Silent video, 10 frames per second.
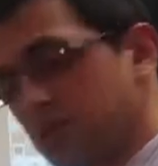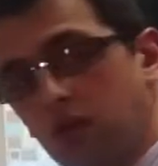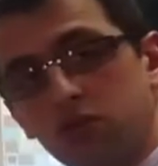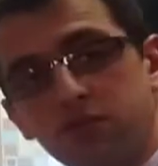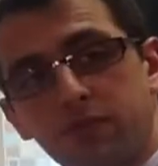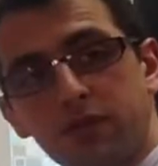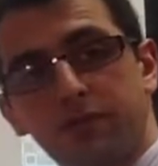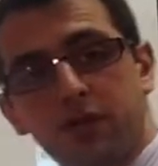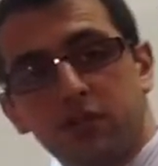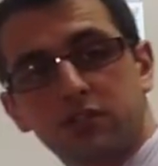ultimately
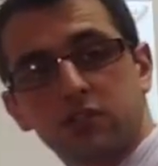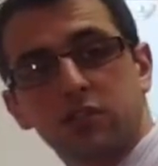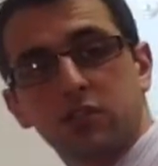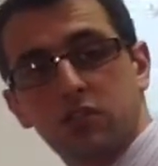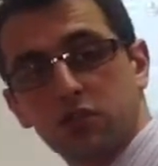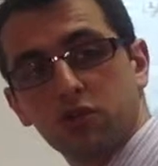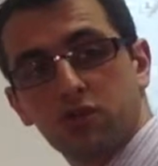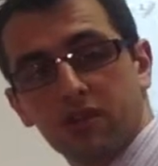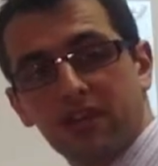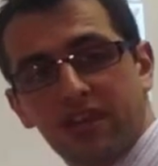passed to
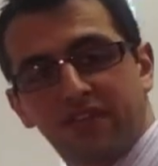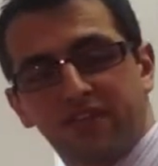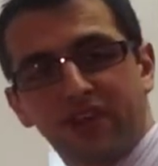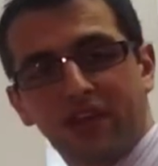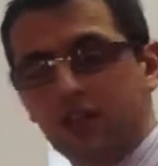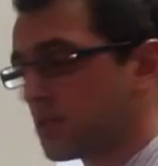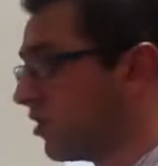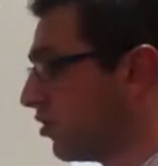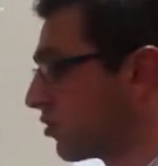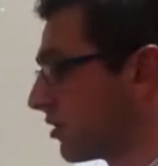the effector
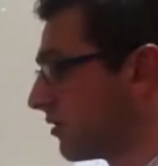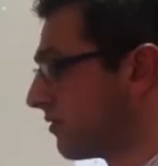organ.